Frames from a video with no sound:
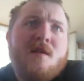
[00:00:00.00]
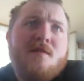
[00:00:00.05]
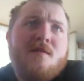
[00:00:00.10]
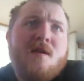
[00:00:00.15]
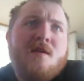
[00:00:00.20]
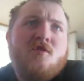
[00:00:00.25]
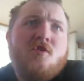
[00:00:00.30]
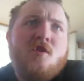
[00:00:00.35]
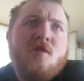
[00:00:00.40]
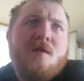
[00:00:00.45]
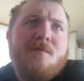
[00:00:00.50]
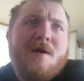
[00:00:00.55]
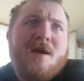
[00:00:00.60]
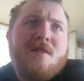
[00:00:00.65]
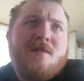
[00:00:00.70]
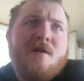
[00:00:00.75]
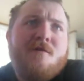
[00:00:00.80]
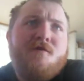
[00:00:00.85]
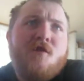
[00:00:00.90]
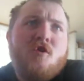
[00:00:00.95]
The tensions
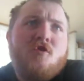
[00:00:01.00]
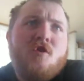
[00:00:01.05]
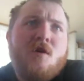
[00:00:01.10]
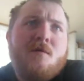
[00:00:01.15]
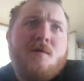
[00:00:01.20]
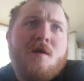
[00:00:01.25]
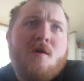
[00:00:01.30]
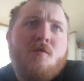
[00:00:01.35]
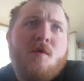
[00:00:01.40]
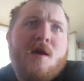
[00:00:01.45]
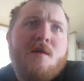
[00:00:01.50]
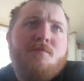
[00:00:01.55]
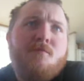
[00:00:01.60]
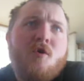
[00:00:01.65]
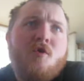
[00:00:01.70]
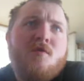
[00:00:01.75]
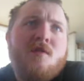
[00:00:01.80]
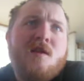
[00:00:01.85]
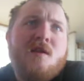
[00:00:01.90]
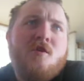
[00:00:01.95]
about the future of Kuwait
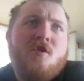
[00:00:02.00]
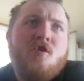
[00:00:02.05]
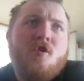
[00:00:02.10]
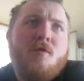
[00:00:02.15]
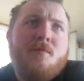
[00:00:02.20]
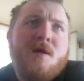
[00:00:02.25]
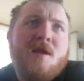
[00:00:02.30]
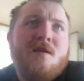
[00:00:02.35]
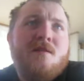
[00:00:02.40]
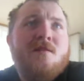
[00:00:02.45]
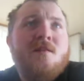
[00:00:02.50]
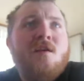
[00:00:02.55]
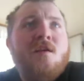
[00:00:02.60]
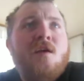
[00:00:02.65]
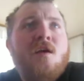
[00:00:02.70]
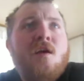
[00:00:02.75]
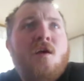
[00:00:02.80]
bursted into opening.